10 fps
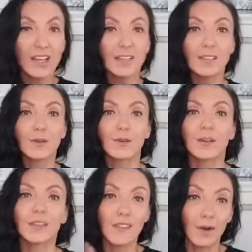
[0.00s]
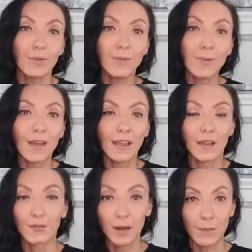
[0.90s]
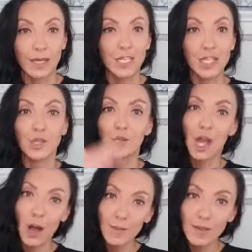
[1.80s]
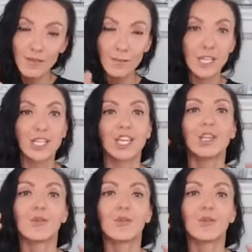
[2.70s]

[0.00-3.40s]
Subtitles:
So that would be my recommendation. You calm the inflammation.